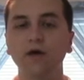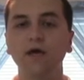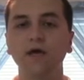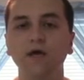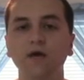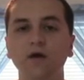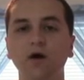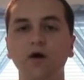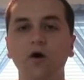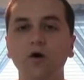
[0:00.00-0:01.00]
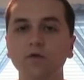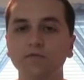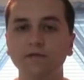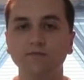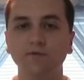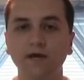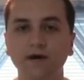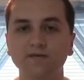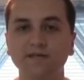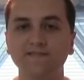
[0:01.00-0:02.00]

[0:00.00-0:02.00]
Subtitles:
in all of these playoffs.